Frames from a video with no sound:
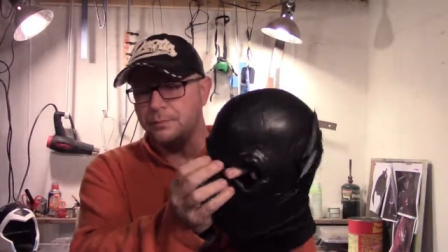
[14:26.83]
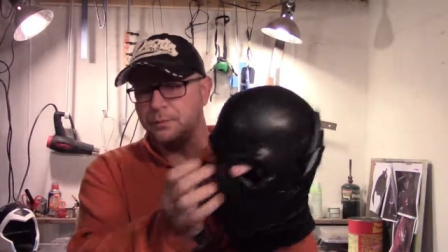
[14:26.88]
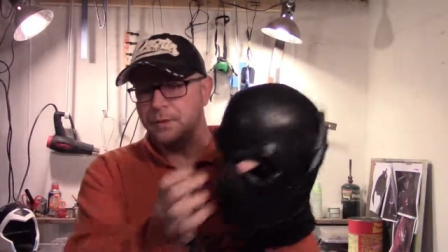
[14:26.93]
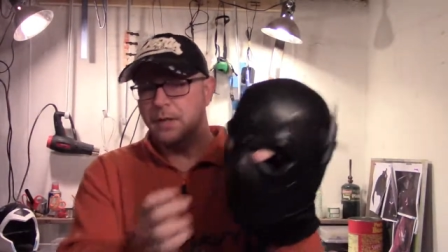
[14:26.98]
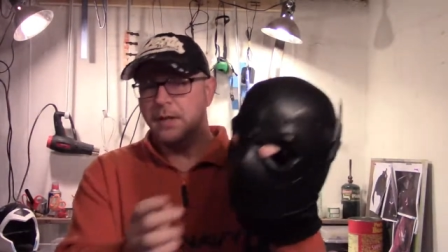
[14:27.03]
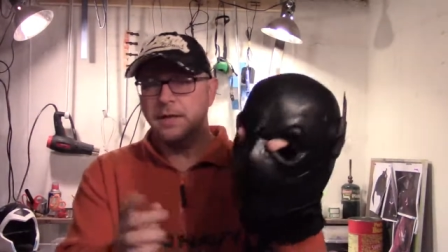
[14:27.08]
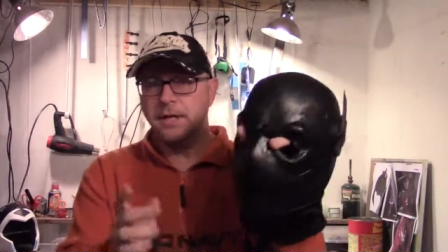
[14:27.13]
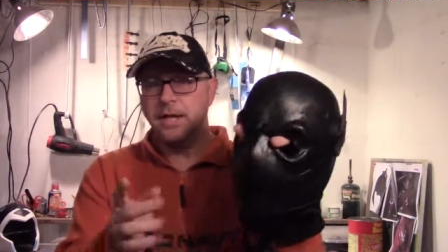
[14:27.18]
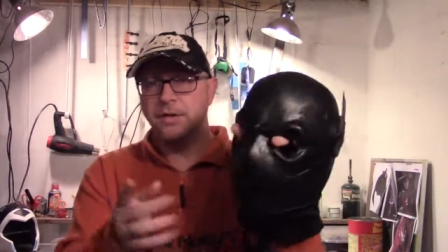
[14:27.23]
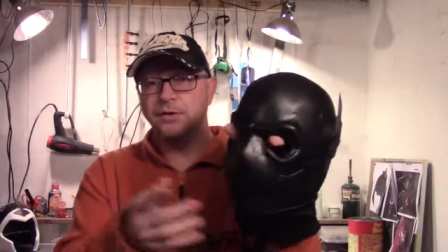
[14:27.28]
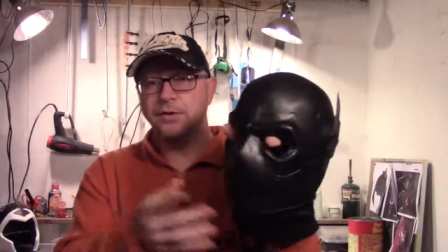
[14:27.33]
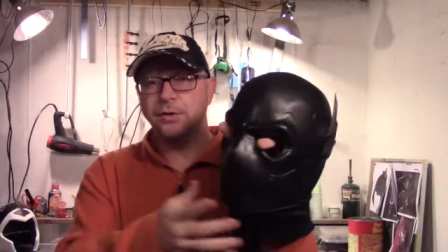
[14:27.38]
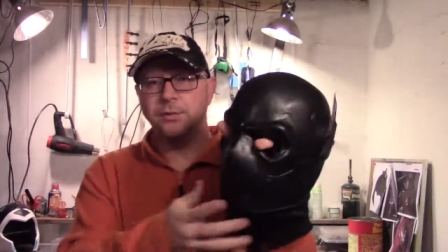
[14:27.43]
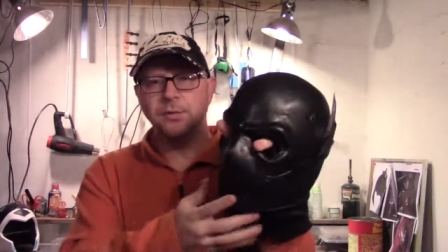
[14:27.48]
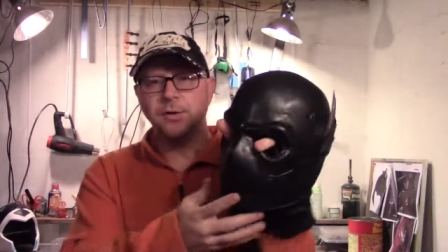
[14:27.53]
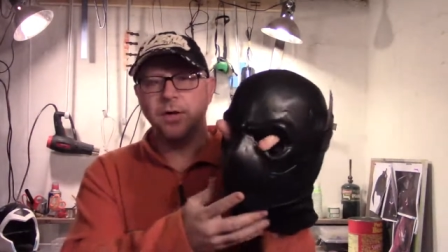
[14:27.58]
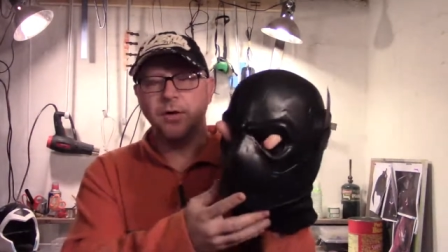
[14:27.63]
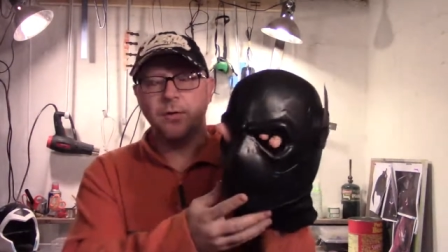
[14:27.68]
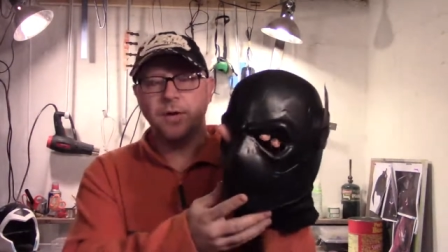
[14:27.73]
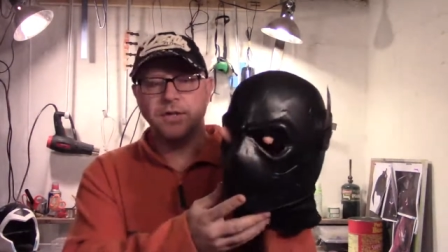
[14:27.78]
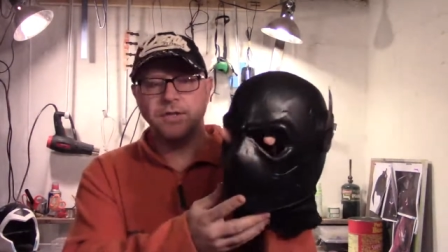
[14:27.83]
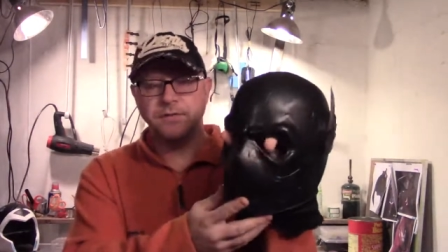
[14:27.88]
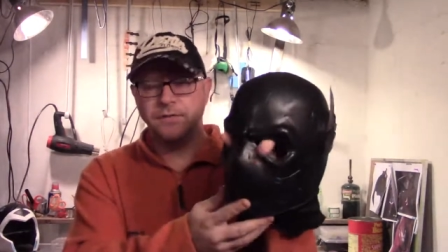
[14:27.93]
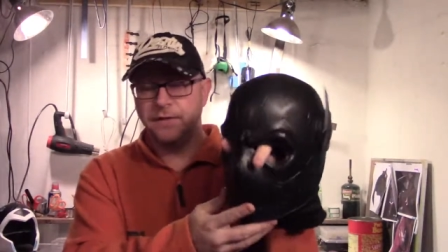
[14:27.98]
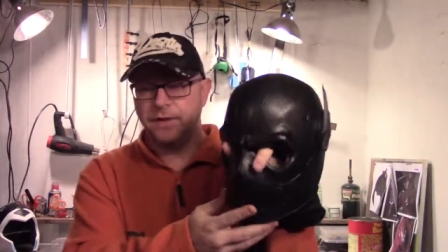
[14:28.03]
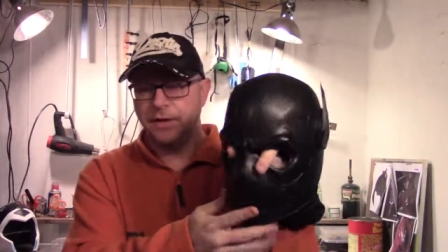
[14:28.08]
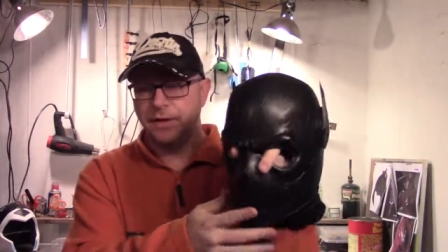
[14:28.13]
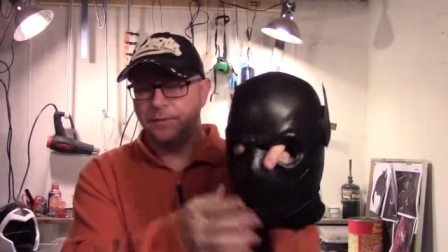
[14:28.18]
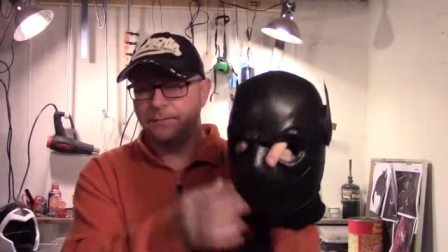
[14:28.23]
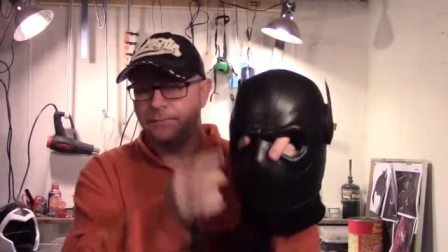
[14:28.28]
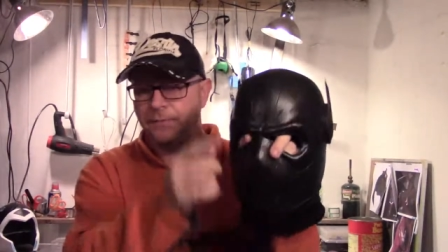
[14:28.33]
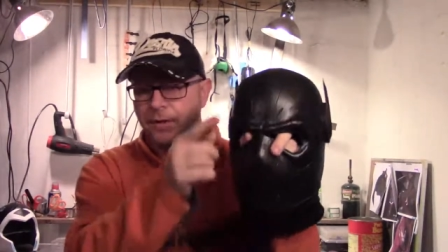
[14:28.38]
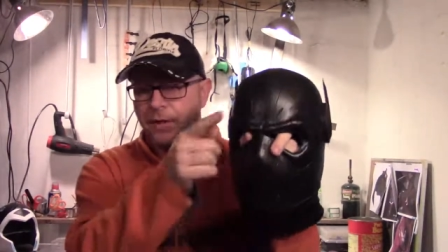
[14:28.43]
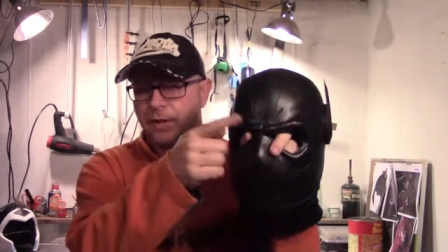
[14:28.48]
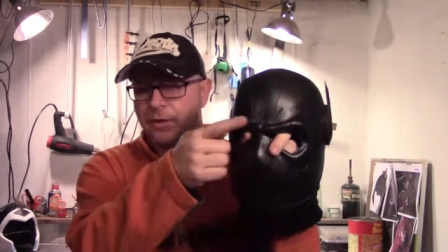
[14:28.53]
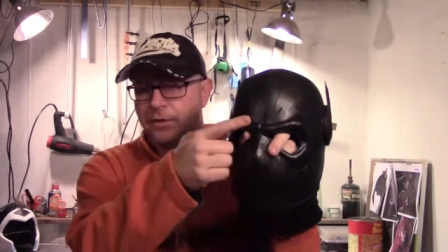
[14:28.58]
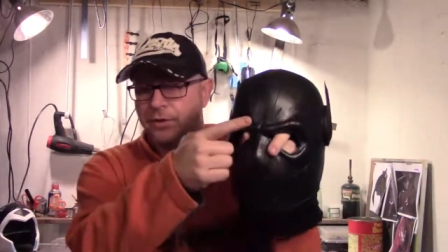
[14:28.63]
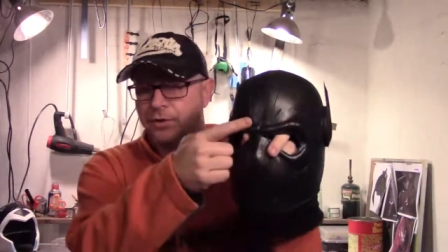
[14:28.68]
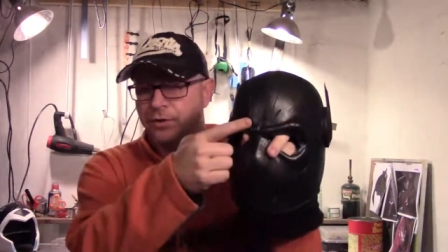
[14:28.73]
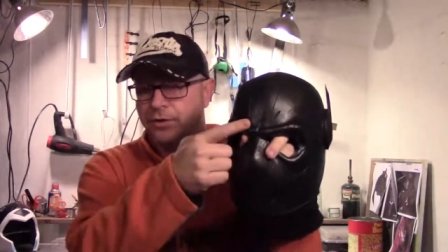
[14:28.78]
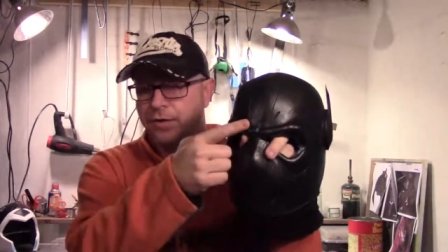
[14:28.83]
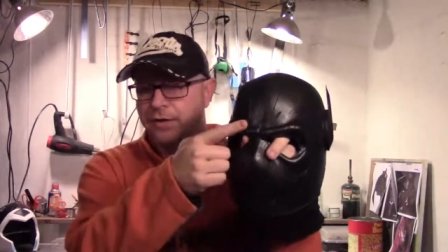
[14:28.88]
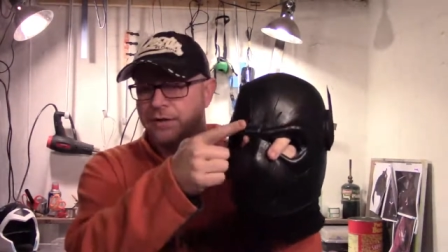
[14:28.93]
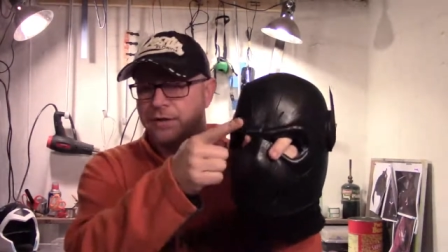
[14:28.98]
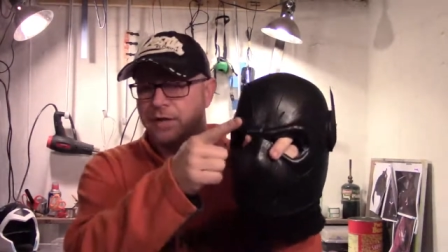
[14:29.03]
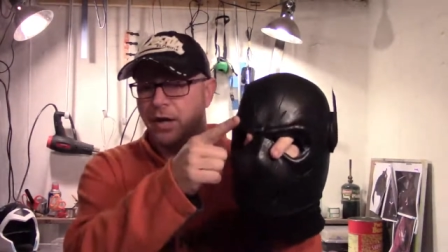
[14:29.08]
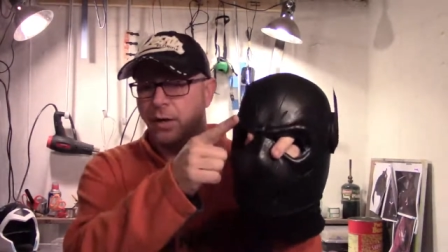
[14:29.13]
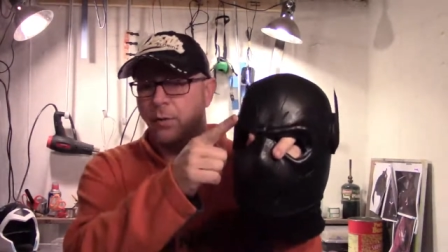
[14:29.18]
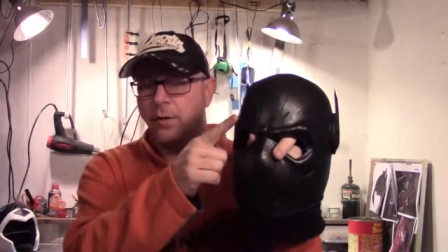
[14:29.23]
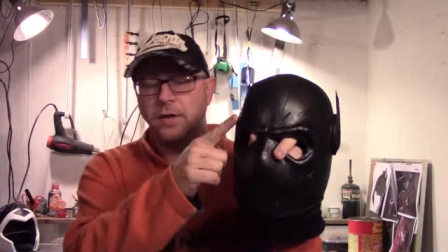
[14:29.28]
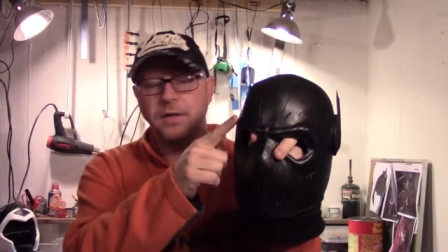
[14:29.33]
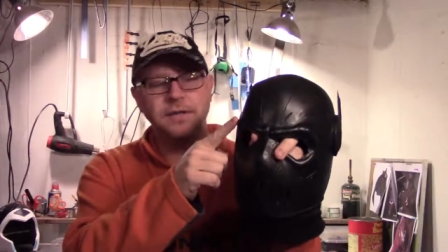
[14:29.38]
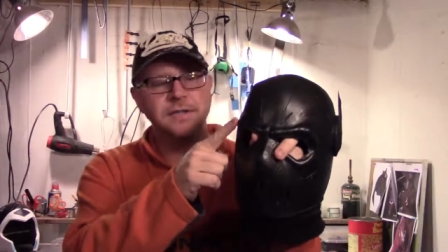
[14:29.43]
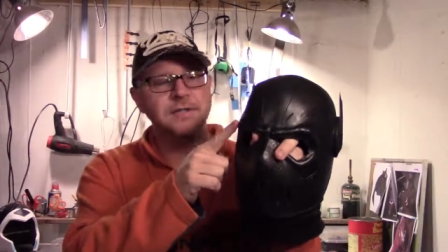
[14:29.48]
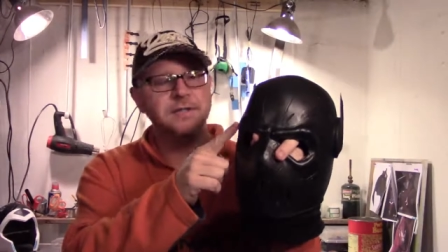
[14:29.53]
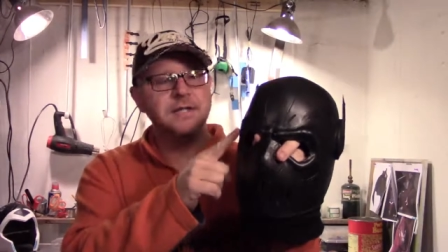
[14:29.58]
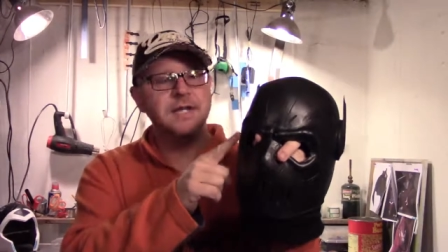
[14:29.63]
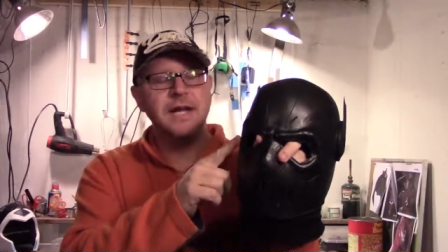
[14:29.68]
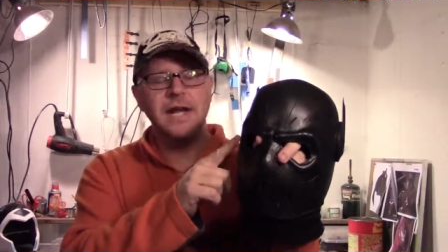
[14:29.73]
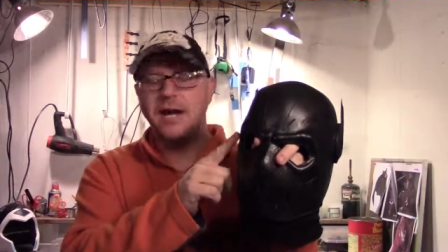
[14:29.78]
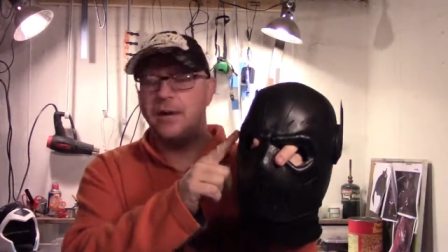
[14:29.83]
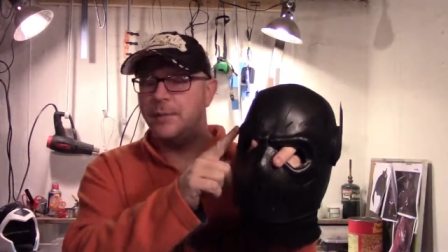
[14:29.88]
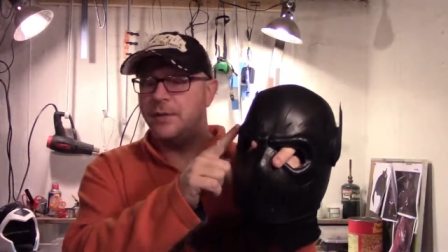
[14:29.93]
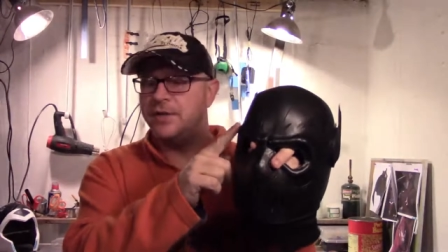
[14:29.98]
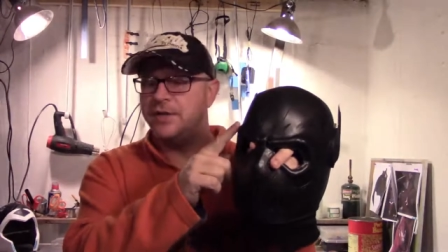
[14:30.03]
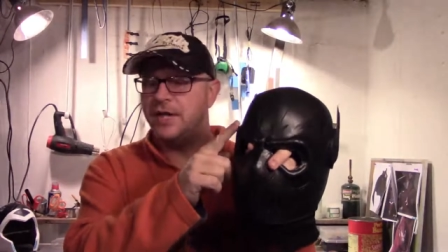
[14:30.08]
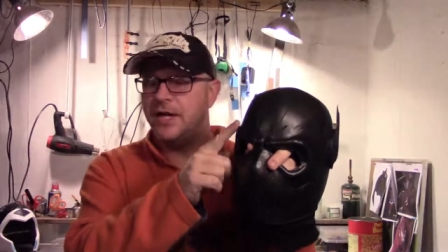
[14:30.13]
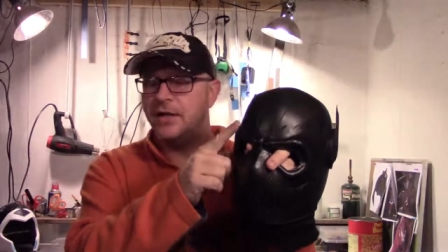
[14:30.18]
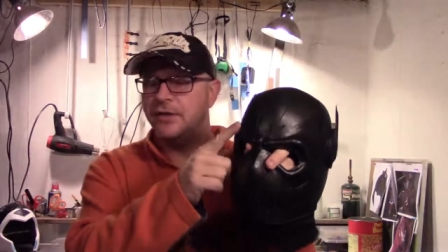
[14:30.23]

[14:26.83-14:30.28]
in case you don't want to go watch the video, you can see I wanted to see how much